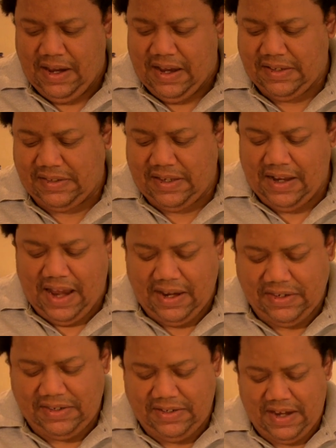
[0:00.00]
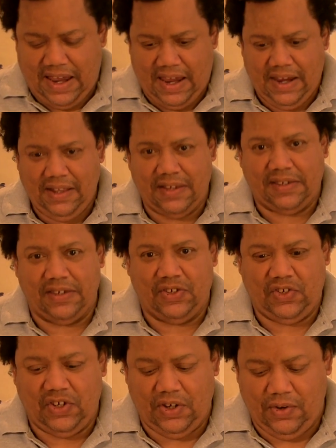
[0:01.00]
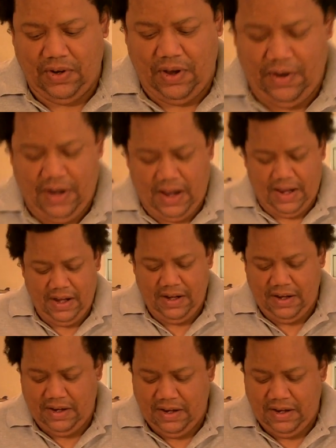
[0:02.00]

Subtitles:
It's the next day. This is chilled all night.